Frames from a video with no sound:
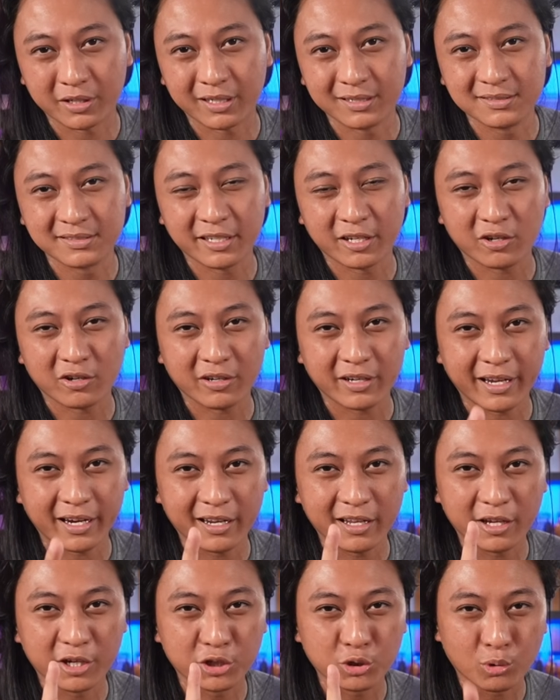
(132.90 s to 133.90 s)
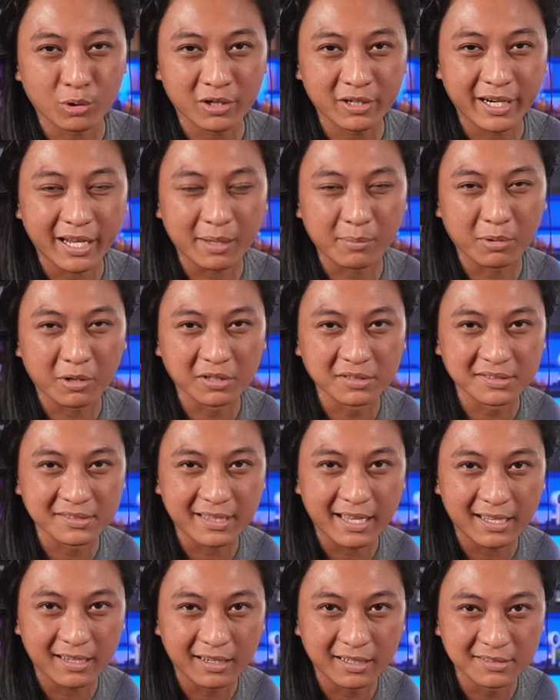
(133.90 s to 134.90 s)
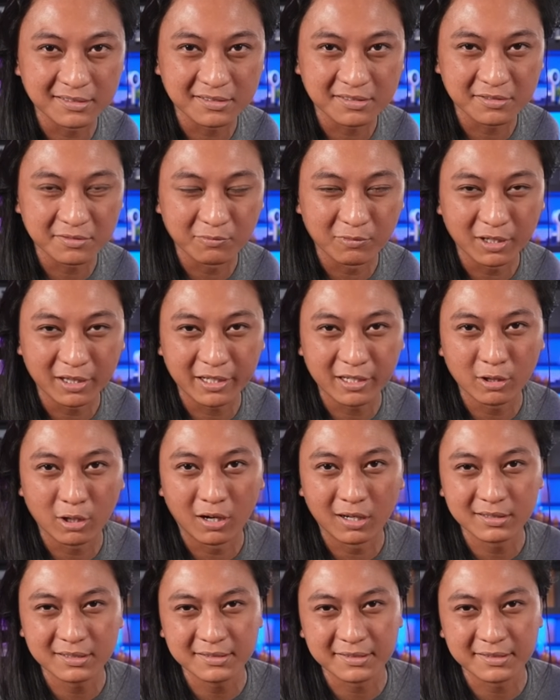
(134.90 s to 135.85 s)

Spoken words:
consider getting a shorter name because that is really long to